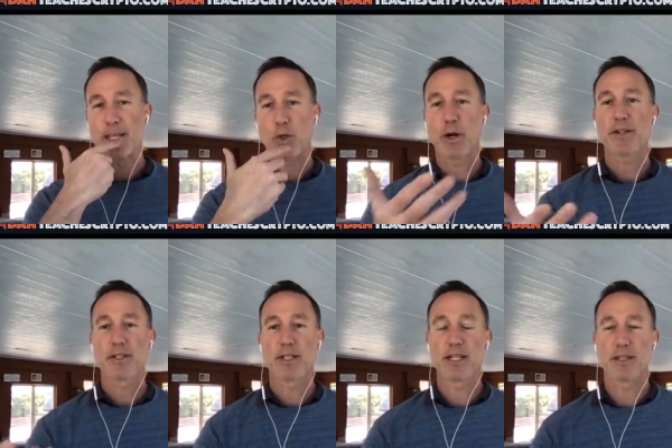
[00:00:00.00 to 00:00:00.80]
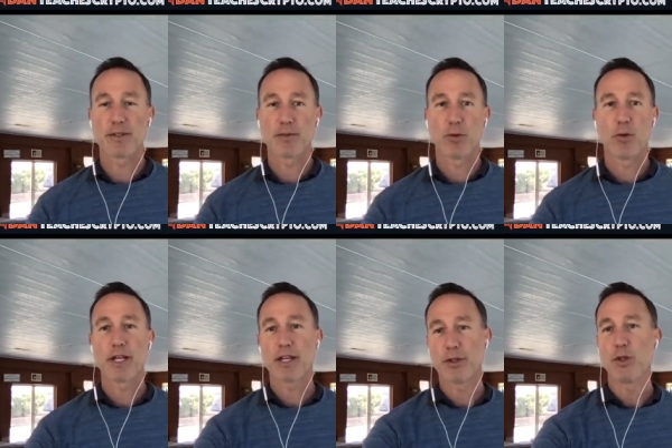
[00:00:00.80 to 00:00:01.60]
the question then is, well,
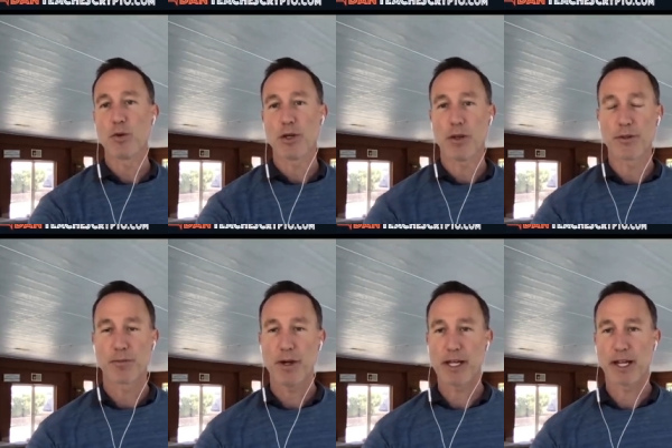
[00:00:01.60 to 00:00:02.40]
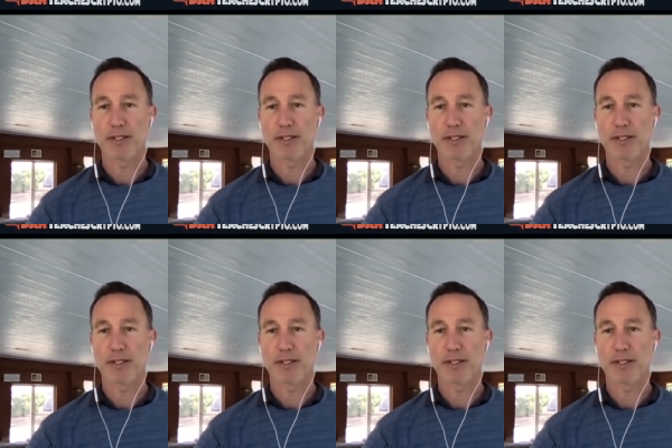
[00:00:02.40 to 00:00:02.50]
what are you going to do with all this money?